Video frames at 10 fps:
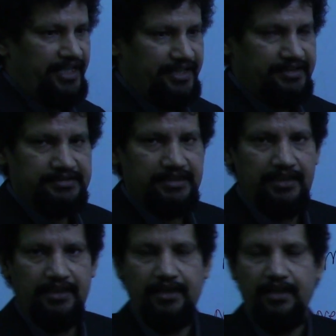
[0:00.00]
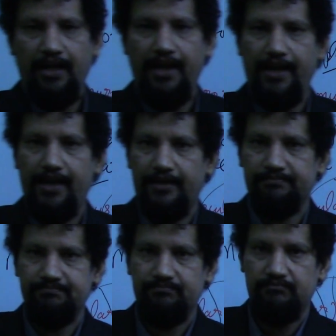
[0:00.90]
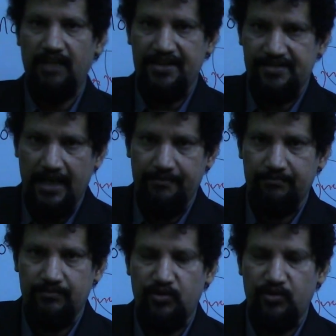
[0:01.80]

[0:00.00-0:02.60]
there is a enzyme